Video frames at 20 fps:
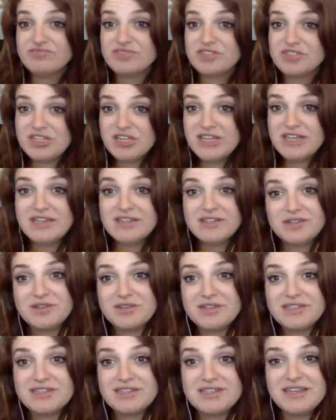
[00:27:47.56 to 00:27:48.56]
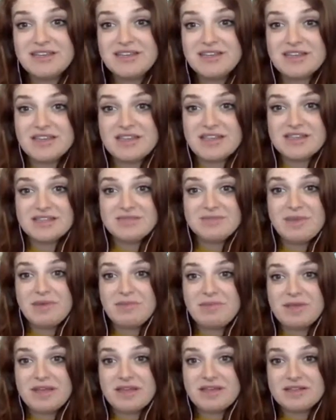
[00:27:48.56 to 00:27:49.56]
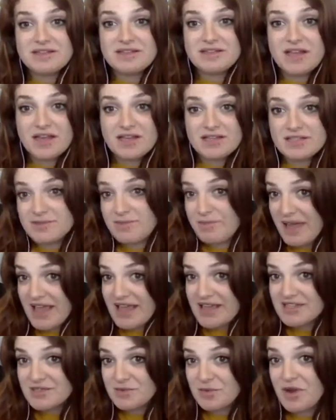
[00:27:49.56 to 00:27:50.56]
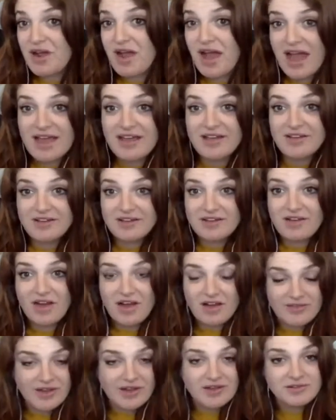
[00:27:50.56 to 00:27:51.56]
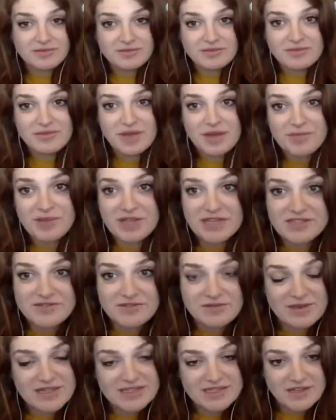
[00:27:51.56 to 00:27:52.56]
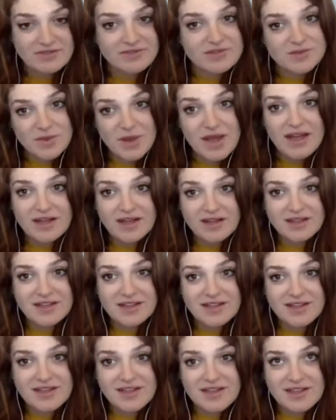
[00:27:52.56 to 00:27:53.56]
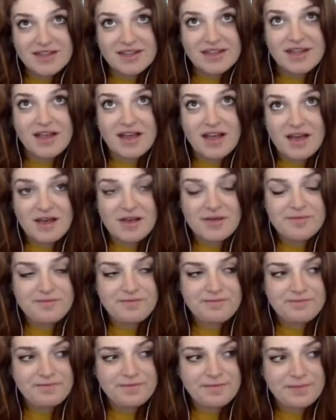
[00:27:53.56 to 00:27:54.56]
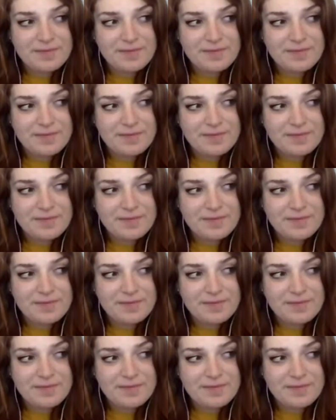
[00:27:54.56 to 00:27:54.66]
she can do this thing, like, this might be a space where I could carve out a place for myself as well. And